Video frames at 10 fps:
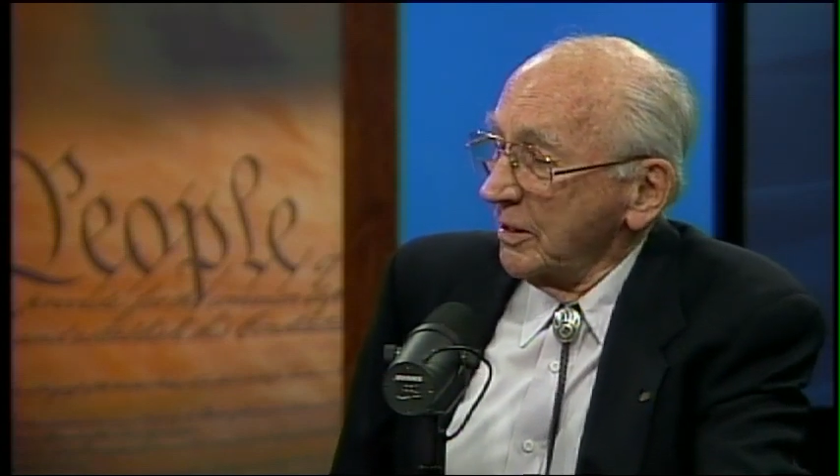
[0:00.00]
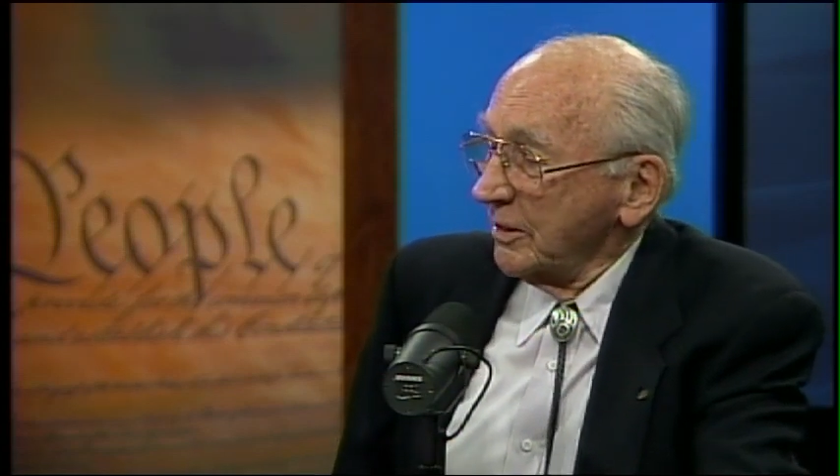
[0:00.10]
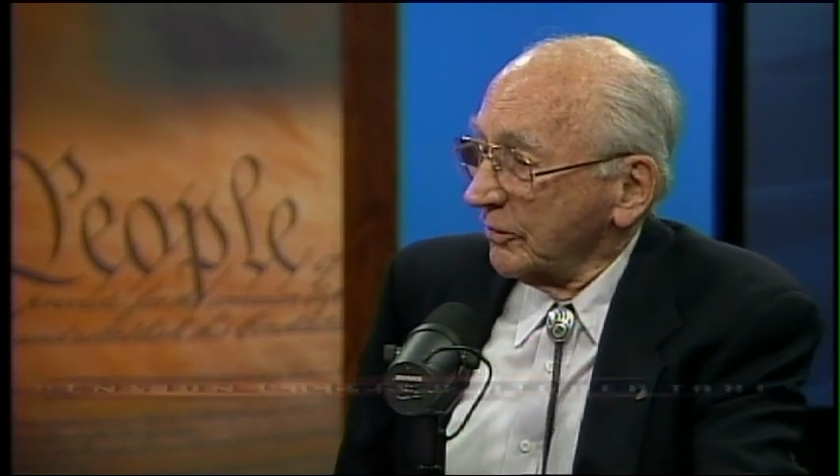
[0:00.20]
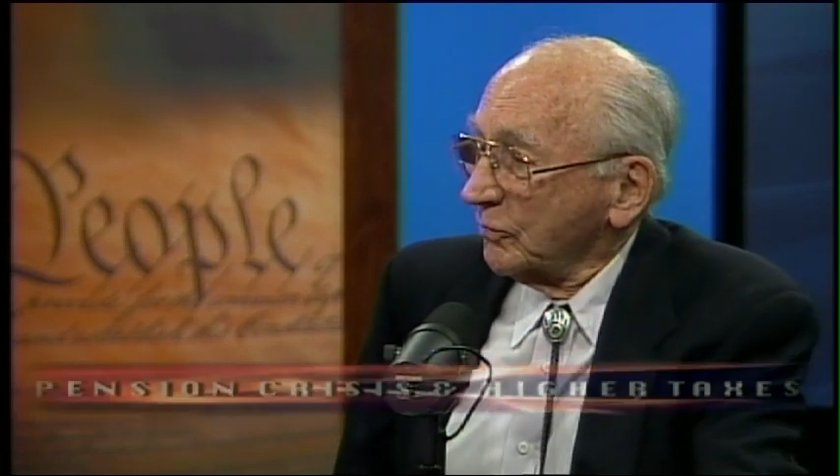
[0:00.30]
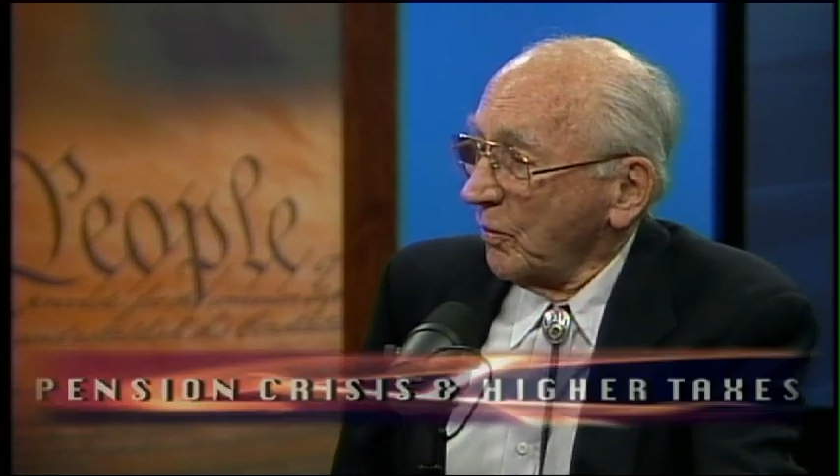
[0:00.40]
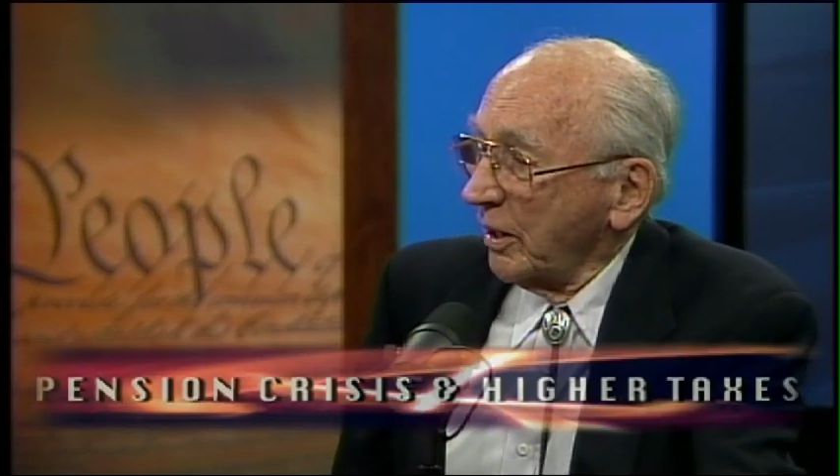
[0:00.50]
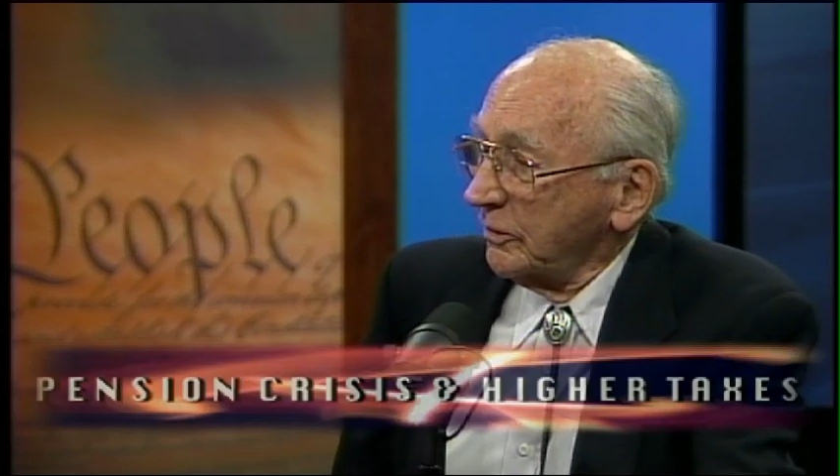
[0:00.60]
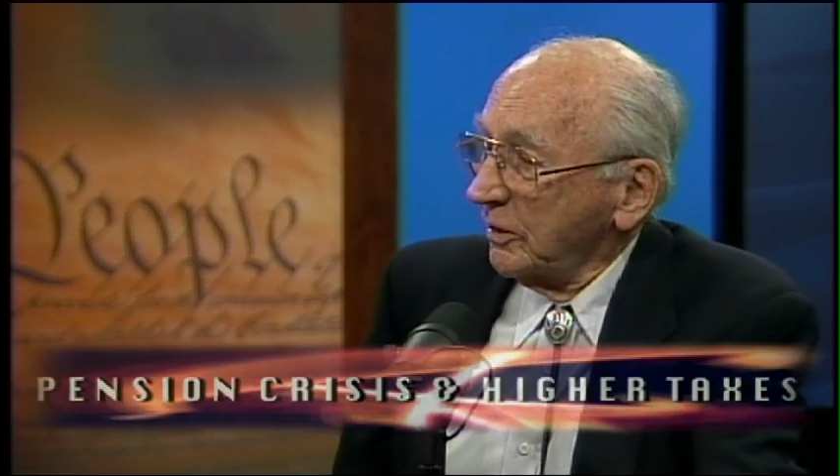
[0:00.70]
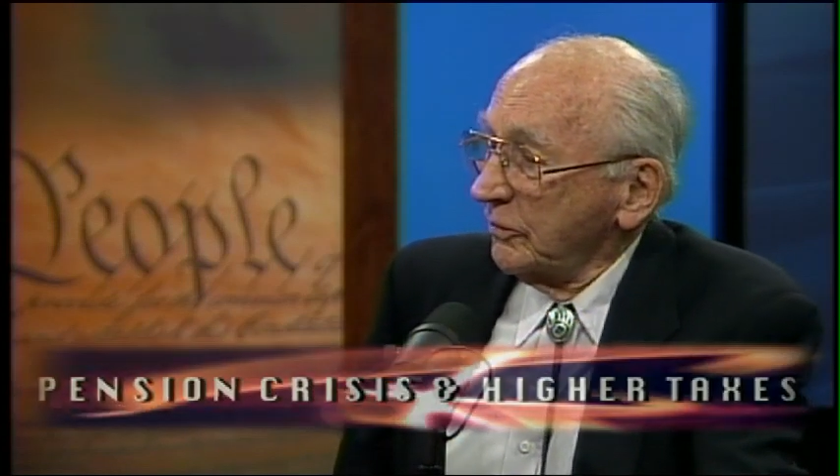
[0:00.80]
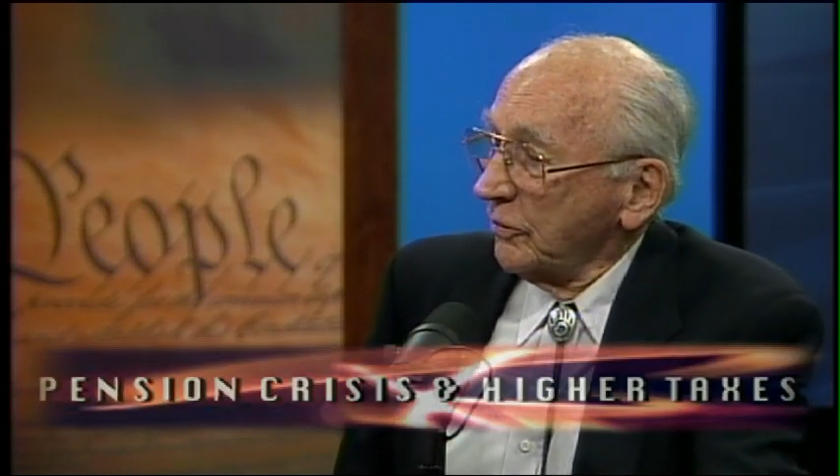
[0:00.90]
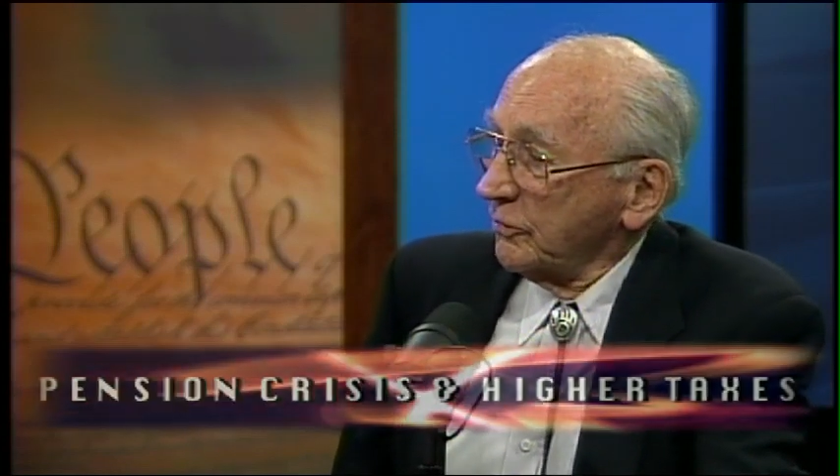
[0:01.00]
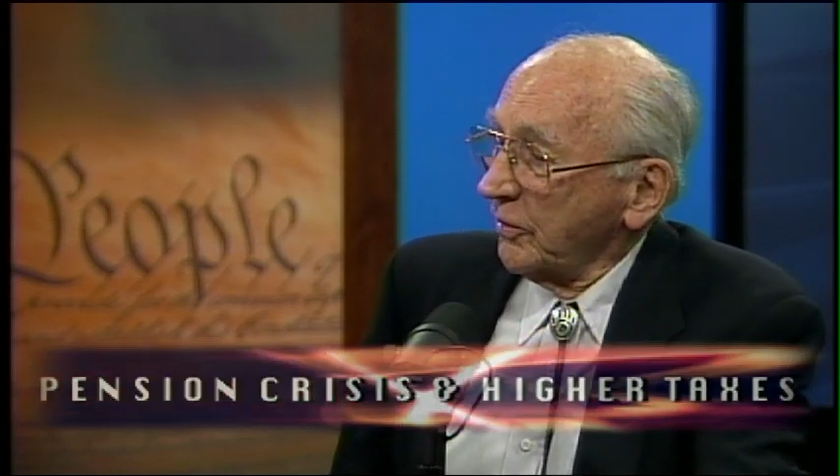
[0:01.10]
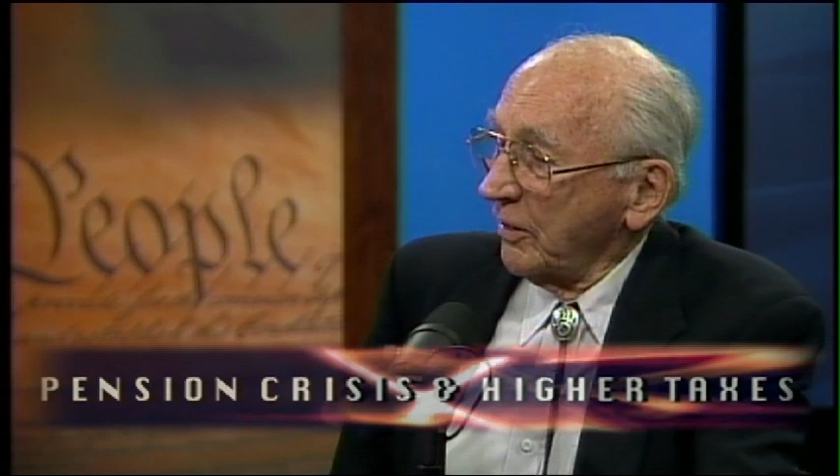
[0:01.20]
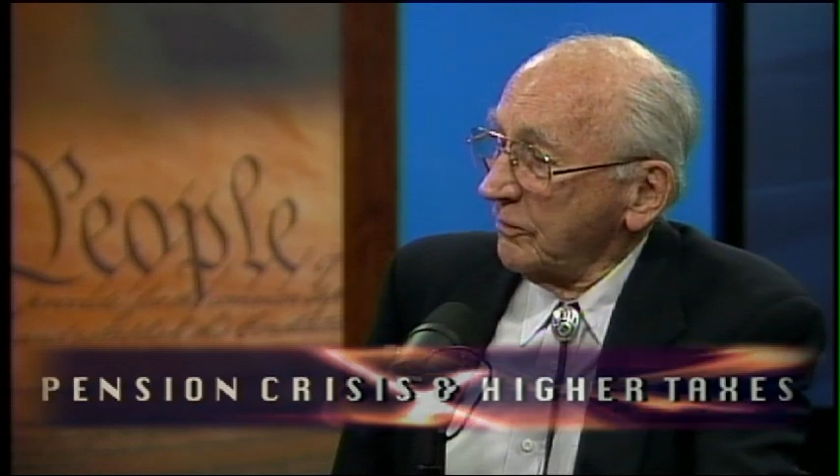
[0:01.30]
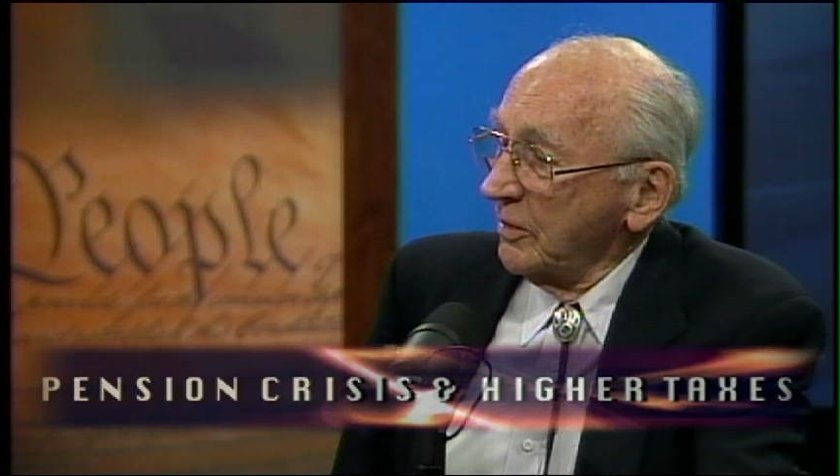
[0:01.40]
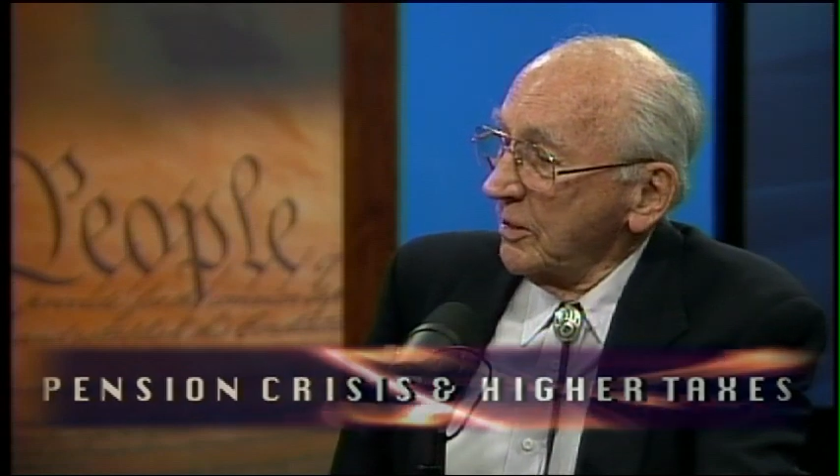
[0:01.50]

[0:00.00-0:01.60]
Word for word: That's why teachers have